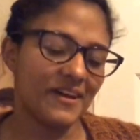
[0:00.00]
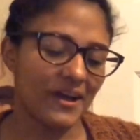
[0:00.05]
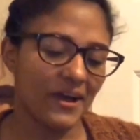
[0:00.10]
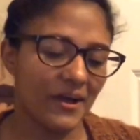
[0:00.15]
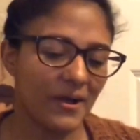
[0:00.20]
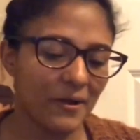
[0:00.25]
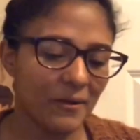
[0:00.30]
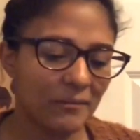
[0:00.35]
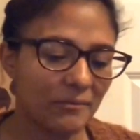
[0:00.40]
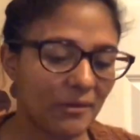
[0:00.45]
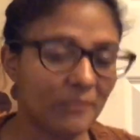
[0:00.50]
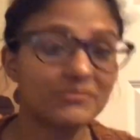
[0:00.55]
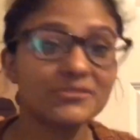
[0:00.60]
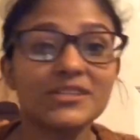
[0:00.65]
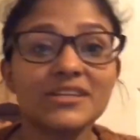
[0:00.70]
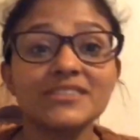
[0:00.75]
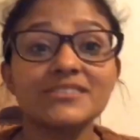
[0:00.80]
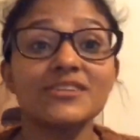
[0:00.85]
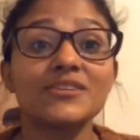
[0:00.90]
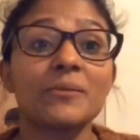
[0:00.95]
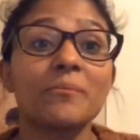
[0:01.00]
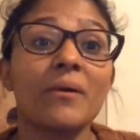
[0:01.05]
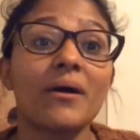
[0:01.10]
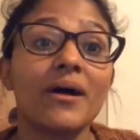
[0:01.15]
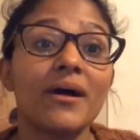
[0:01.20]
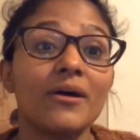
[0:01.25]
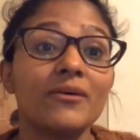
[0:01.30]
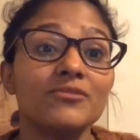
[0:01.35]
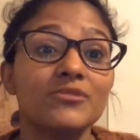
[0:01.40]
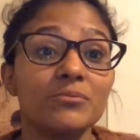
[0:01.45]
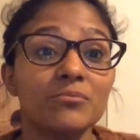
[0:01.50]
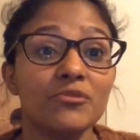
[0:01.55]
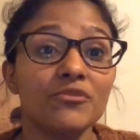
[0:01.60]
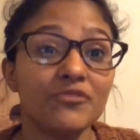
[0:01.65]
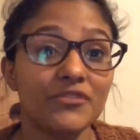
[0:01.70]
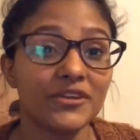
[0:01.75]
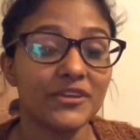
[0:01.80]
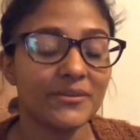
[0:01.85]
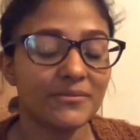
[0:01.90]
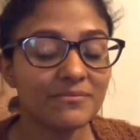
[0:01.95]
Um, I'm just gonna tell you about the
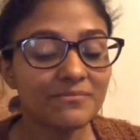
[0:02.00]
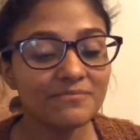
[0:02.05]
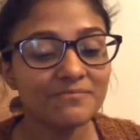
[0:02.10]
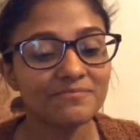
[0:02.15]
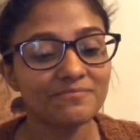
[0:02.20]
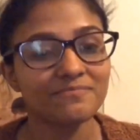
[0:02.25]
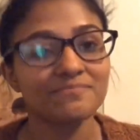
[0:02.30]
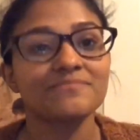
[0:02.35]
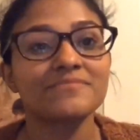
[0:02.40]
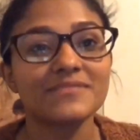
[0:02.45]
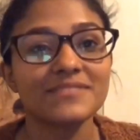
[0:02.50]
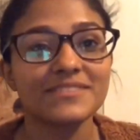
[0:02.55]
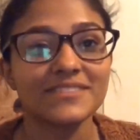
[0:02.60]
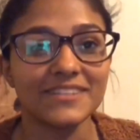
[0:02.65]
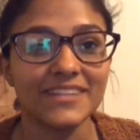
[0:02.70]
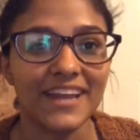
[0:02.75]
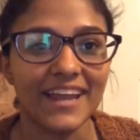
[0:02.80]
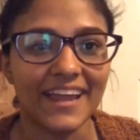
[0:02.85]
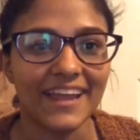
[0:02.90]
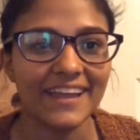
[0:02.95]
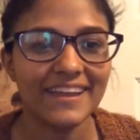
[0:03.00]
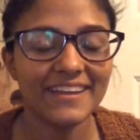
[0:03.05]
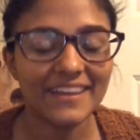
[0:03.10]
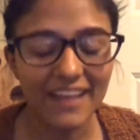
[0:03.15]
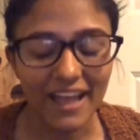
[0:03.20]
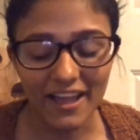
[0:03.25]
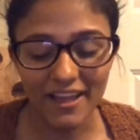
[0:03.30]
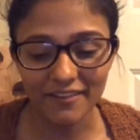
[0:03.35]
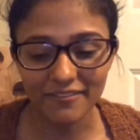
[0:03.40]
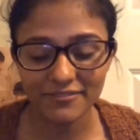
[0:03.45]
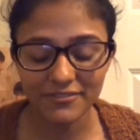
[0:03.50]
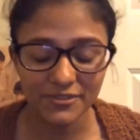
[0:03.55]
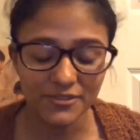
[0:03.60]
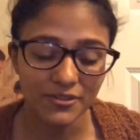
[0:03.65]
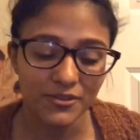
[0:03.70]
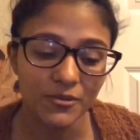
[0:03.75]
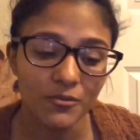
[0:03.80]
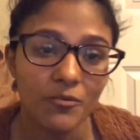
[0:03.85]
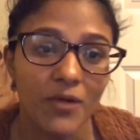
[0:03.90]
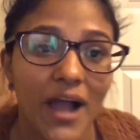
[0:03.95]
movie today
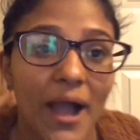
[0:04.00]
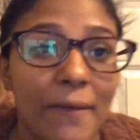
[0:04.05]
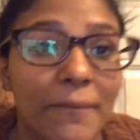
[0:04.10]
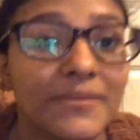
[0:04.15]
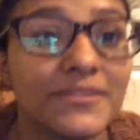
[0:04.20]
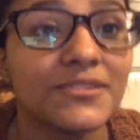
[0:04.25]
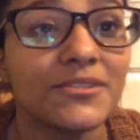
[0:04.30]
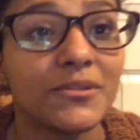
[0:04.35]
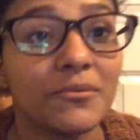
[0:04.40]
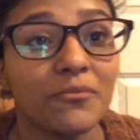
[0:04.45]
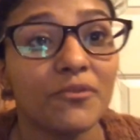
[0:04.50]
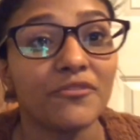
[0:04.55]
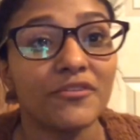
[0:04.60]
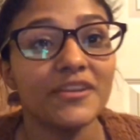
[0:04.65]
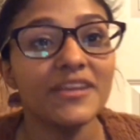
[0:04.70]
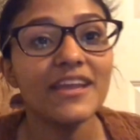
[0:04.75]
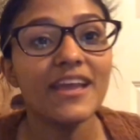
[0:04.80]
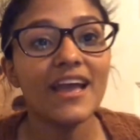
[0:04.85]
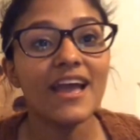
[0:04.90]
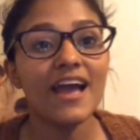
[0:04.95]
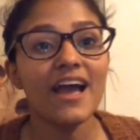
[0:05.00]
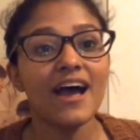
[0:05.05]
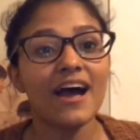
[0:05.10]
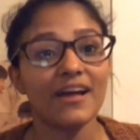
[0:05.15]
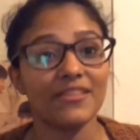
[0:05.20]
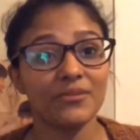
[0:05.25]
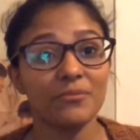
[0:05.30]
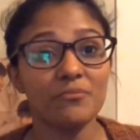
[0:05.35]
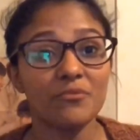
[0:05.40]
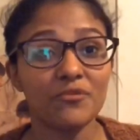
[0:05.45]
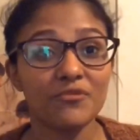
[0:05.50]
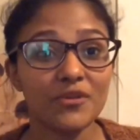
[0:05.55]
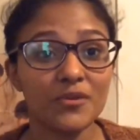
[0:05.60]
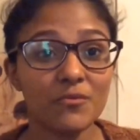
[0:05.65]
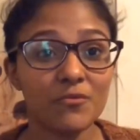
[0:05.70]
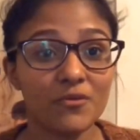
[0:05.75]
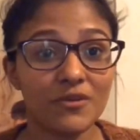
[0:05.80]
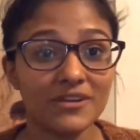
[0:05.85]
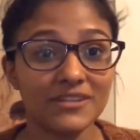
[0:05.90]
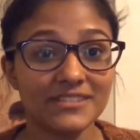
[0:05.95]
after what happened to the movie. The movie
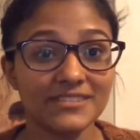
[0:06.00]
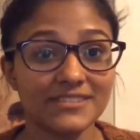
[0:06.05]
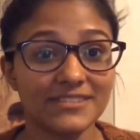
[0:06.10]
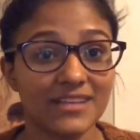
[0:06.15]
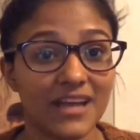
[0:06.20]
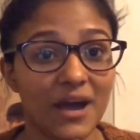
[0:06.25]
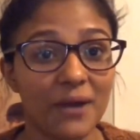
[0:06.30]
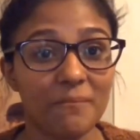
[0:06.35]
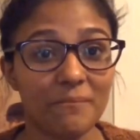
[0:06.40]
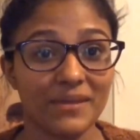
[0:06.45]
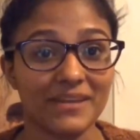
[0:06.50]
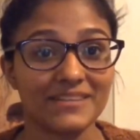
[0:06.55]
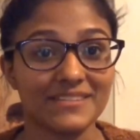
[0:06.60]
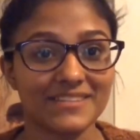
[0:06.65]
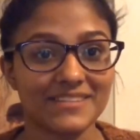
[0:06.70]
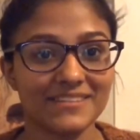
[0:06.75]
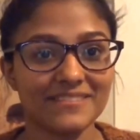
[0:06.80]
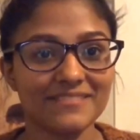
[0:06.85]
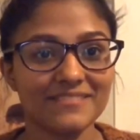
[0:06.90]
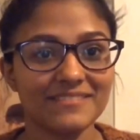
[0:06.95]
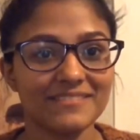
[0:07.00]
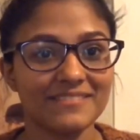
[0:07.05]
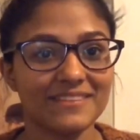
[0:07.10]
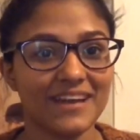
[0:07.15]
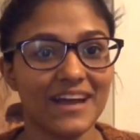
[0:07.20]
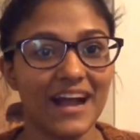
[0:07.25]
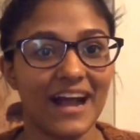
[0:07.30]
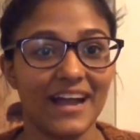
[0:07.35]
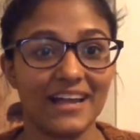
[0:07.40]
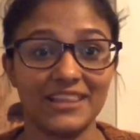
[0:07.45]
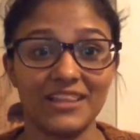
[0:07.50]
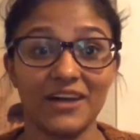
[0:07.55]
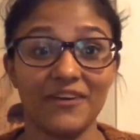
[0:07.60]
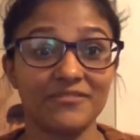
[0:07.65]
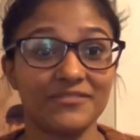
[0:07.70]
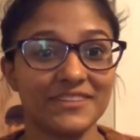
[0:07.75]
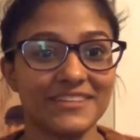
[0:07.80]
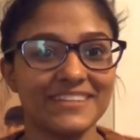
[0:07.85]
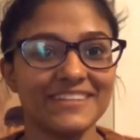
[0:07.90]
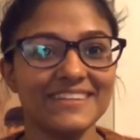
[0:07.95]
was amazing. I
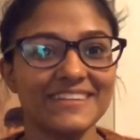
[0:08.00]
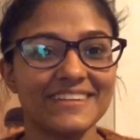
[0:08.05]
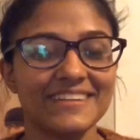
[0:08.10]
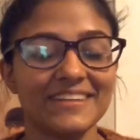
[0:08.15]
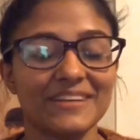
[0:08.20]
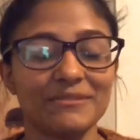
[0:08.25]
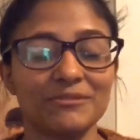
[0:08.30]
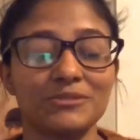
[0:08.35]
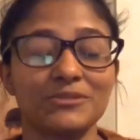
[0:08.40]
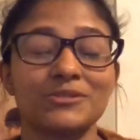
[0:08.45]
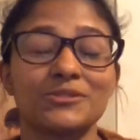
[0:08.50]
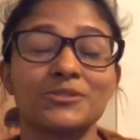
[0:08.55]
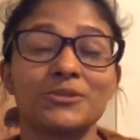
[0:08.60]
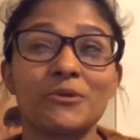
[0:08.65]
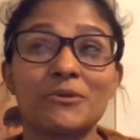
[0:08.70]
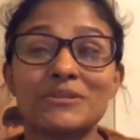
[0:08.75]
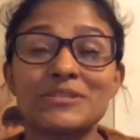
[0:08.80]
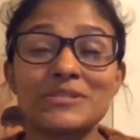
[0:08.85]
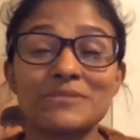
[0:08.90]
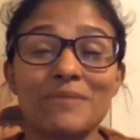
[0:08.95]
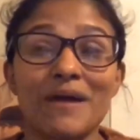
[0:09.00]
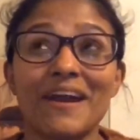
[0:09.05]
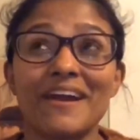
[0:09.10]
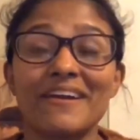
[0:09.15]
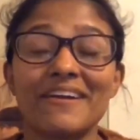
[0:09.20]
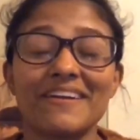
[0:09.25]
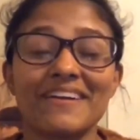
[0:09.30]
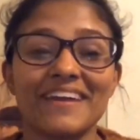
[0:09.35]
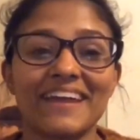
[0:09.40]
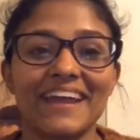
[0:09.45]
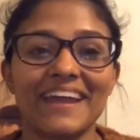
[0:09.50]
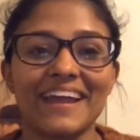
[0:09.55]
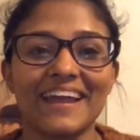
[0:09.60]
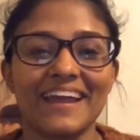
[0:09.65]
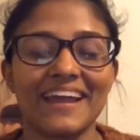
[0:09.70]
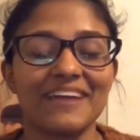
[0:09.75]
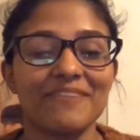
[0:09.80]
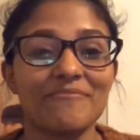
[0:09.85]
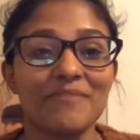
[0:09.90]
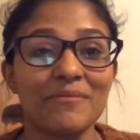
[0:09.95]
loved it. It was so
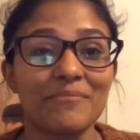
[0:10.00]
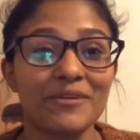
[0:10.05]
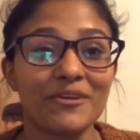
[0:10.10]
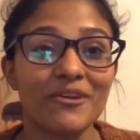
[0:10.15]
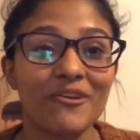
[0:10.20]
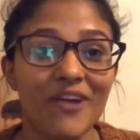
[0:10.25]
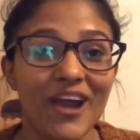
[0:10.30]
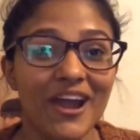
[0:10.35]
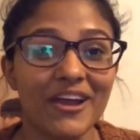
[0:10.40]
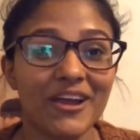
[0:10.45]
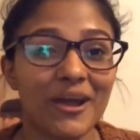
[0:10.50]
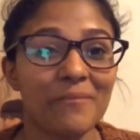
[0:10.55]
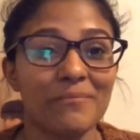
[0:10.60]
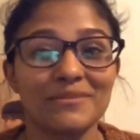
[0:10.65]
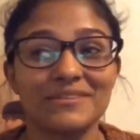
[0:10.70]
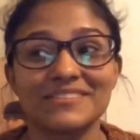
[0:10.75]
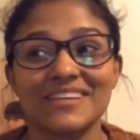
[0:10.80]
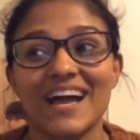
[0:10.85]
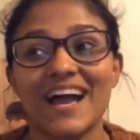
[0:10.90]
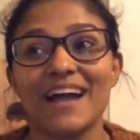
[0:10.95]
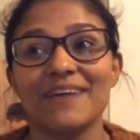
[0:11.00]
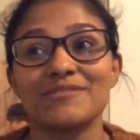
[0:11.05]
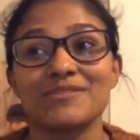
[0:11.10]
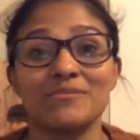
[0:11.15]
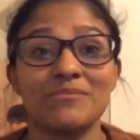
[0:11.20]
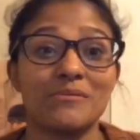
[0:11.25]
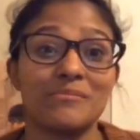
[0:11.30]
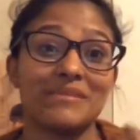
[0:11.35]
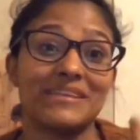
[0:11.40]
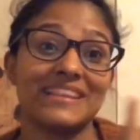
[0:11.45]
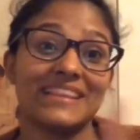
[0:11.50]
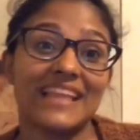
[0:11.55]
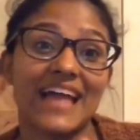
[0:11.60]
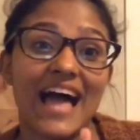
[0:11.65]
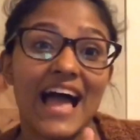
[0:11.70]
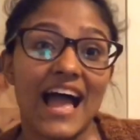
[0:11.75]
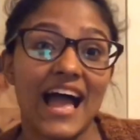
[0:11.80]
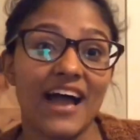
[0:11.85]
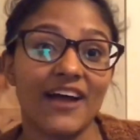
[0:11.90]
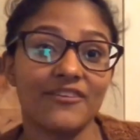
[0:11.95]
inspiring. It made me cry a couple times. It made me
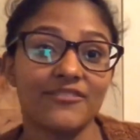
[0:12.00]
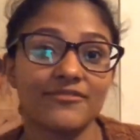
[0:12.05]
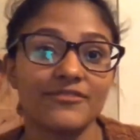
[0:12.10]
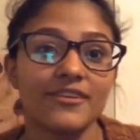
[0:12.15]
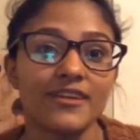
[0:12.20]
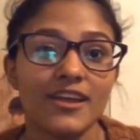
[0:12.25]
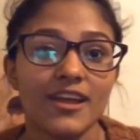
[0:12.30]
laugh.